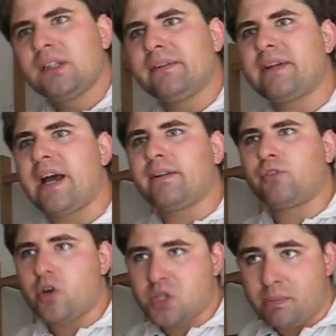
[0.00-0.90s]
than,
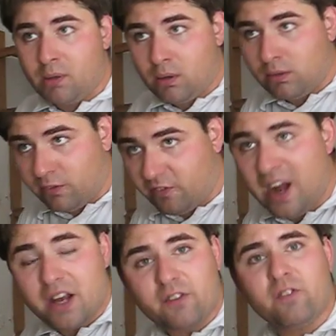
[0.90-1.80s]
for example,
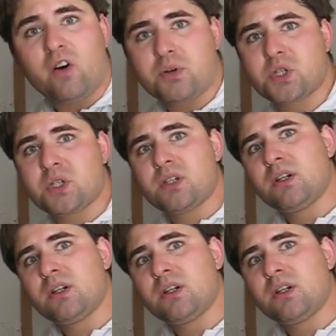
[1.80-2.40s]
Firefox,